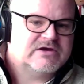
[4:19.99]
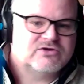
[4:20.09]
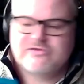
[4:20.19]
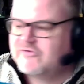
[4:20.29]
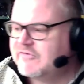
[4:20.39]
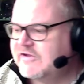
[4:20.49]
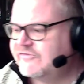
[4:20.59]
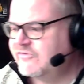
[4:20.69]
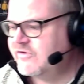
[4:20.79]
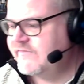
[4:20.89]
another great
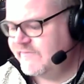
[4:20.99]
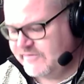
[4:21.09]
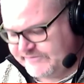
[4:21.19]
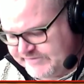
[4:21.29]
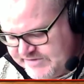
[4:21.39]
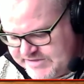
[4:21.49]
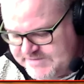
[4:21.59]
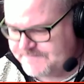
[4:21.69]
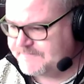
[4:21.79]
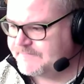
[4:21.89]
show if you've not seen
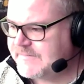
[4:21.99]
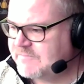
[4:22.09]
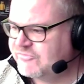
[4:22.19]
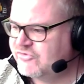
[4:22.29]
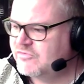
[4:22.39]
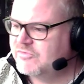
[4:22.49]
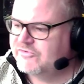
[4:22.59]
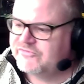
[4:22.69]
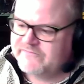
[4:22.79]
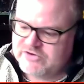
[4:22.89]
it I'm sure
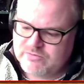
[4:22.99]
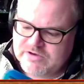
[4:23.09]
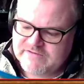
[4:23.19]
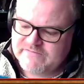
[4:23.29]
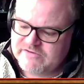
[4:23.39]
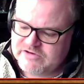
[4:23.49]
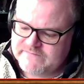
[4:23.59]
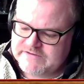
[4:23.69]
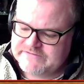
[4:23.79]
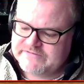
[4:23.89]
most of you have heard
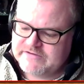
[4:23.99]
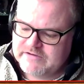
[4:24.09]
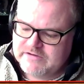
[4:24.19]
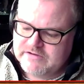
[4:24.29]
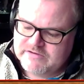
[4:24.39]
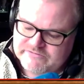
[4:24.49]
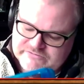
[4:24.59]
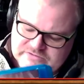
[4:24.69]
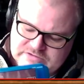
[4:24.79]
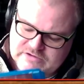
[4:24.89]
of it
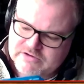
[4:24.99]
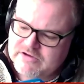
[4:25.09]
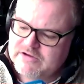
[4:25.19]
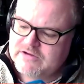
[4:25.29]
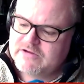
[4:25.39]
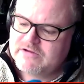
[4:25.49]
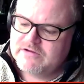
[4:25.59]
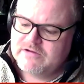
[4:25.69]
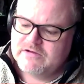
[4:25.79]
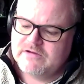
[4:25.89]
Sherlock
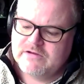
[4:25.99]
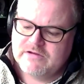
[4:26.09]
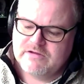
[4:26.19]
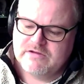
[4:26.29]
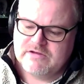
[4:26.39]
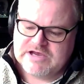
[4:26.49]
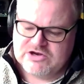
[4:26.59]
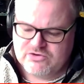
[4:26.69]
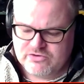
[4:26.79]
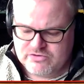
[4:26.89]
I
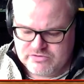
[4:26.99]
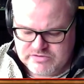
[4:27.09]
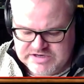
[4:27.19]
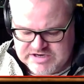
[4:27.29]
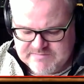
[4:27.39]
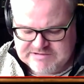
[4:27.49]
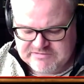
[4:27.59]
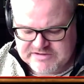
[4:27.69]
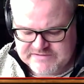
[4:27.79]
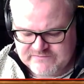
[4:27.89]
know in
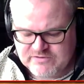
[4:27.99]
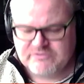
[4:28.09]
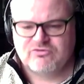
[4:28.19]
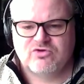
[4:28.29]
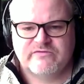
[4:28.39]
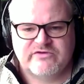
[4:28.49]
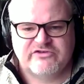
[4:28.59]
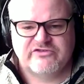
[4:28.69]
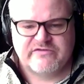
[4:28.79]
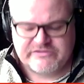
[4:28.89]
America they've got their own
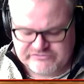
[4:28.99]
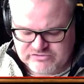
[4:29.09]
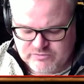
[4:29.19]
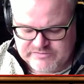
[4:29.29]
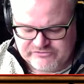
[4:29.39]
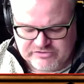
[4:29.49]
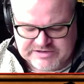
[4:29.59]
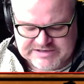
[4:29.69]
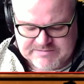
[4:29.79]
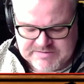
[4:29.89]
version of this show with
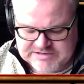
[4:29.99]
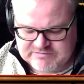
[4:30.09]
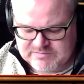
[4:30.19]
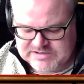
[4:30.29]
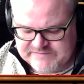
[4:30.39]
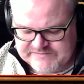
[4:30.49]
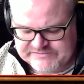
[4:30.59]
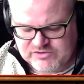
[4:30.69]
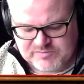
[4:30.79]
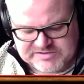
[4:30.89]
Jonny Lee Miller, I believe, is
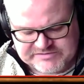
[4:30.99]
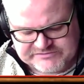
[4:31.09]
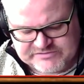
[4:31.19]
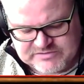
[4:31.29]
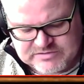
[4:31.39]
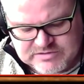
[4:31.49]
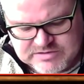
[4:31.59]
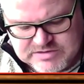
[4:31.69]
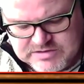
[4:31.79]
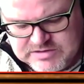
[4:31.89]
it who plays Sherlock.